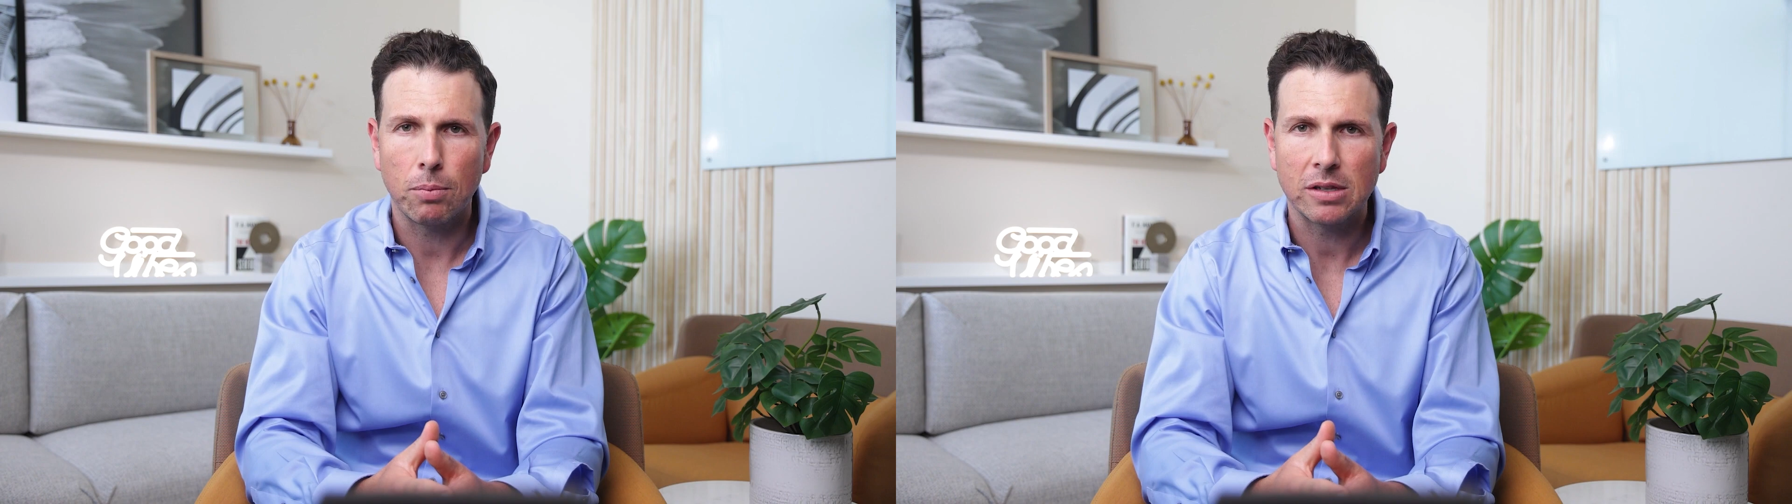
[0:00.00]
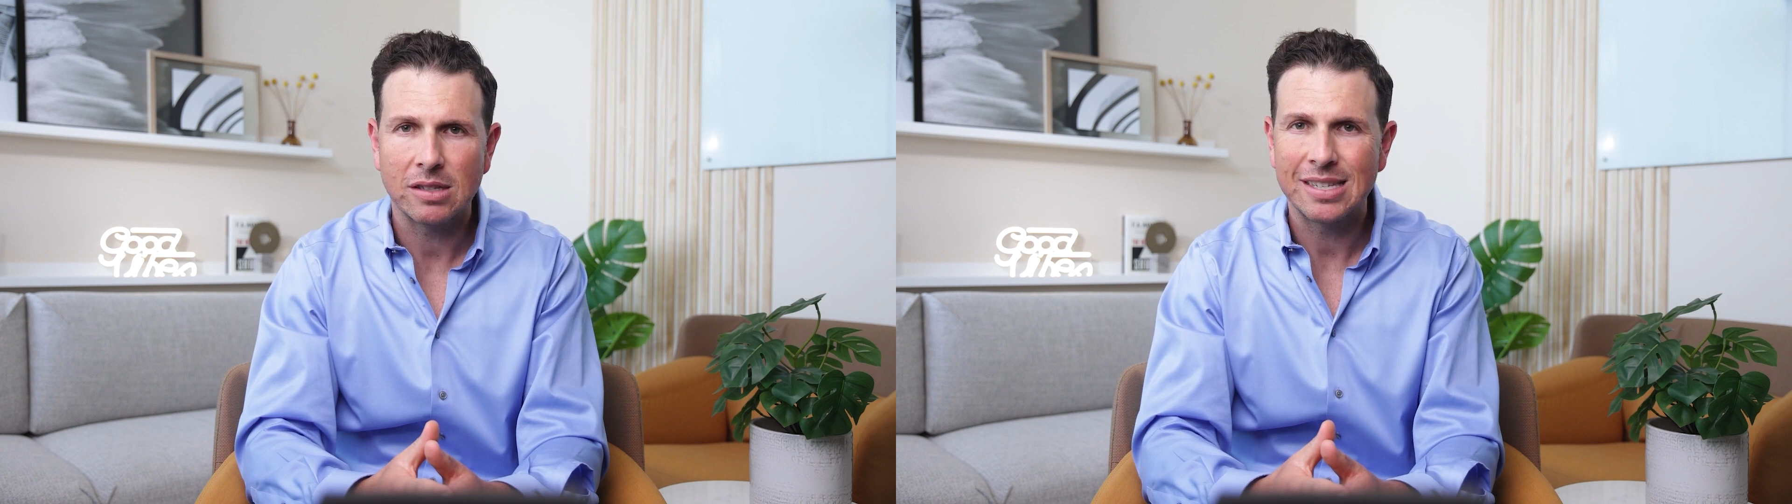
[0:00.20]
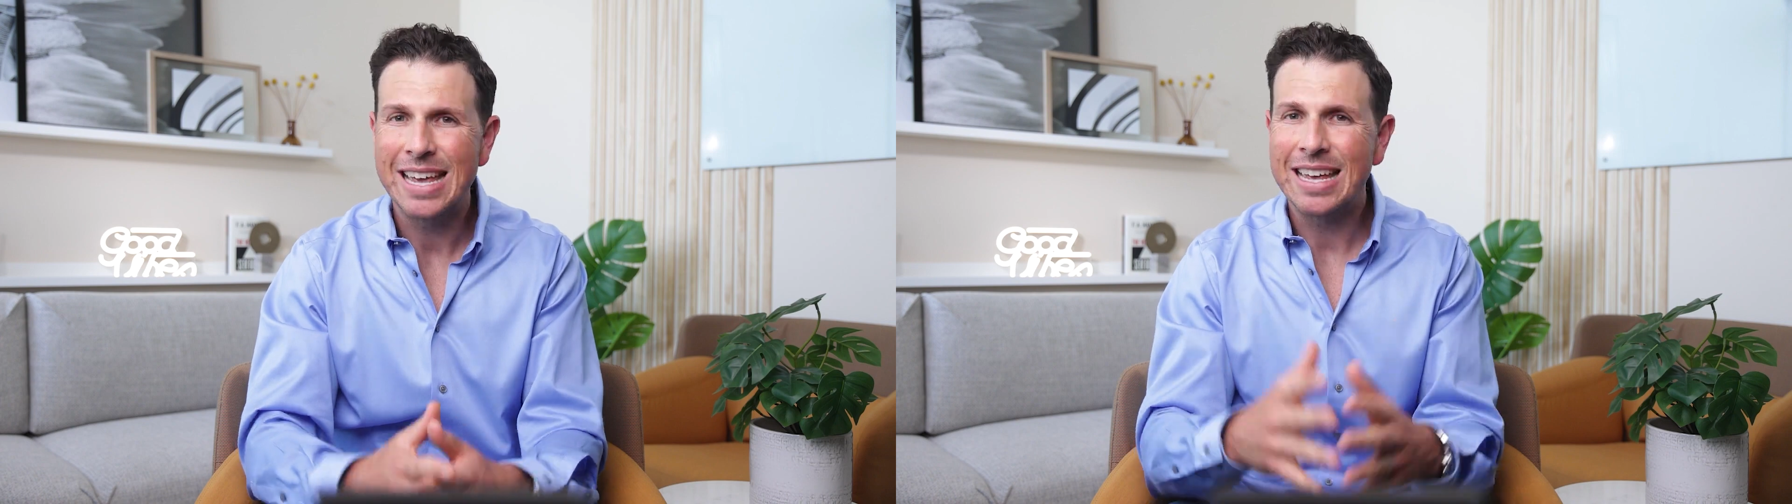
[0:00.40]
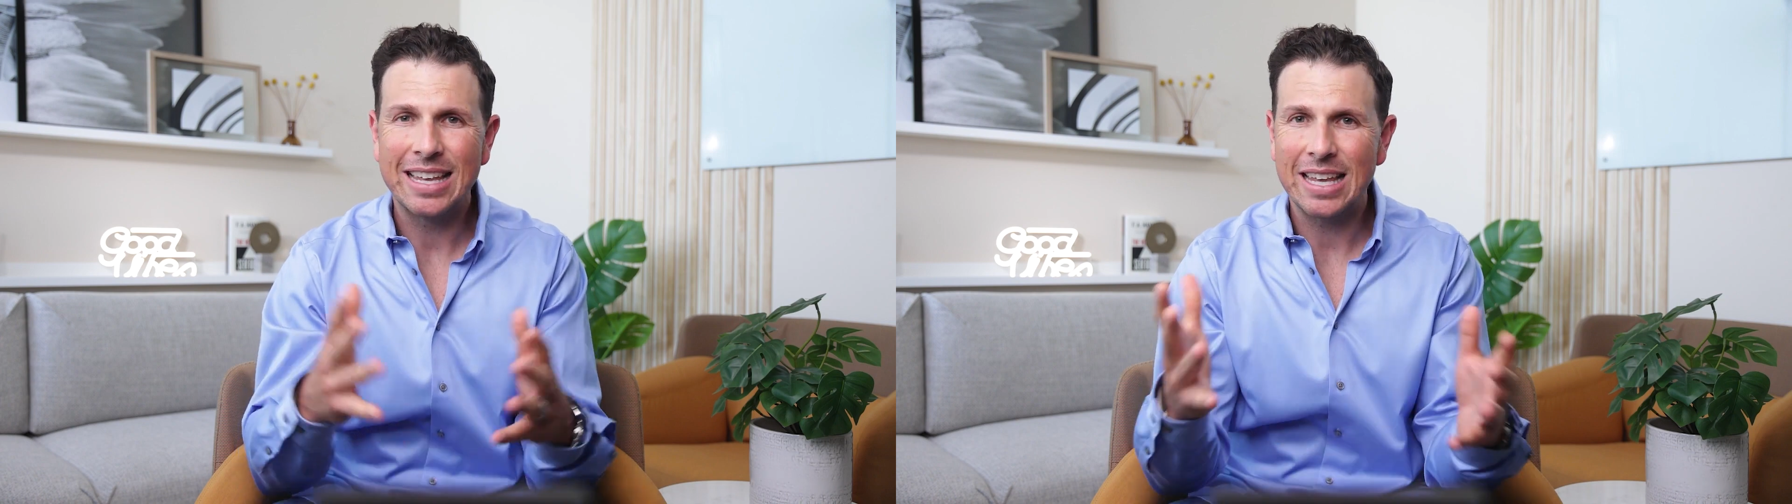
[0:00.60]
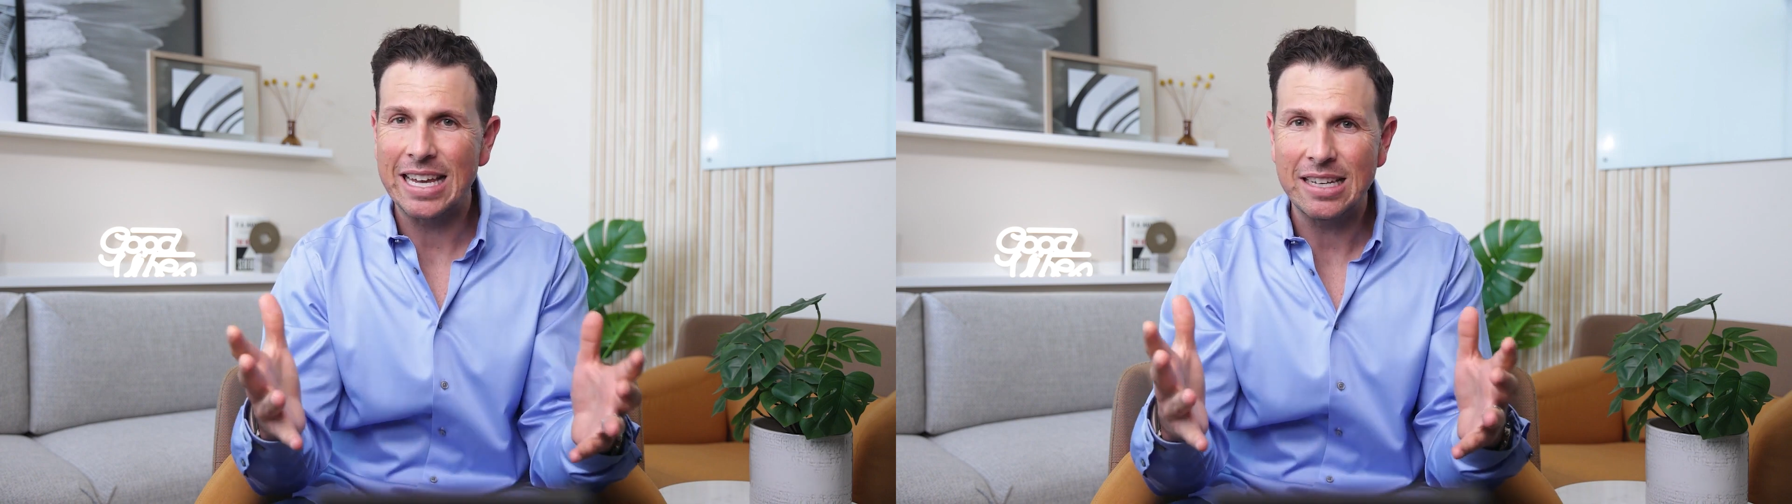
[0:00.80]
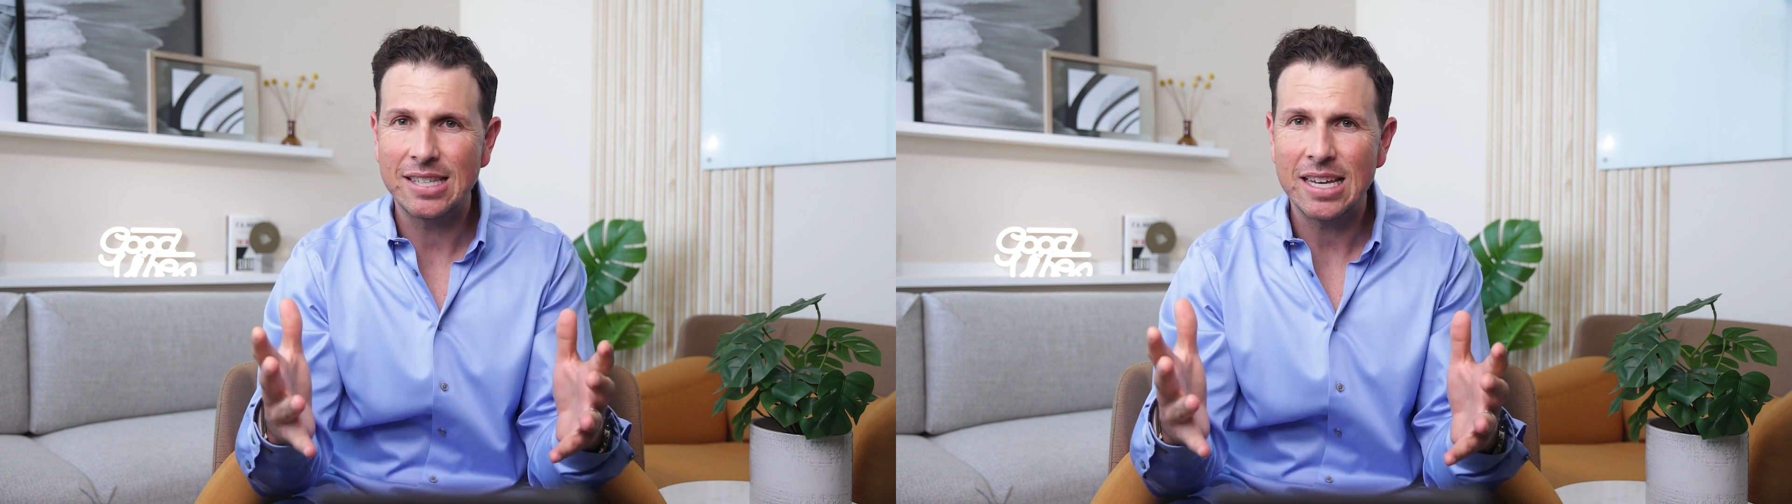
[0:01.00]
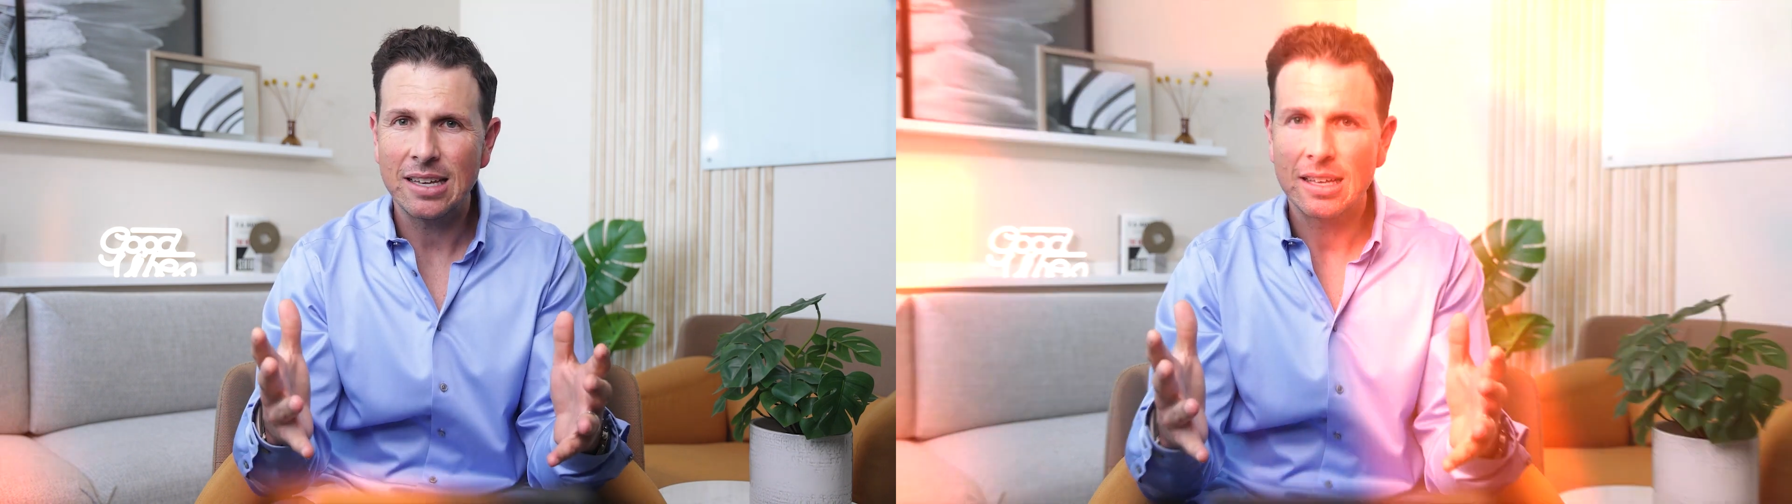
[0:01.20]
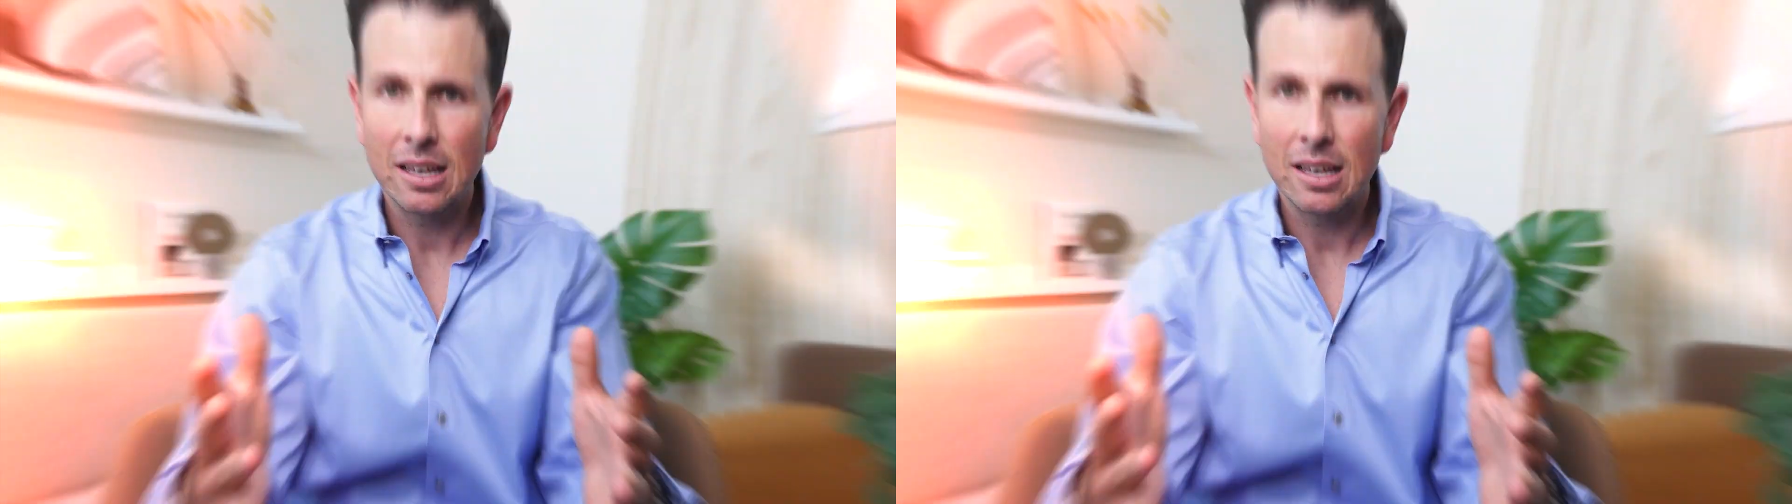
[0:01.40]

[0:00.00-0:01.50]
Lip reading: business easy?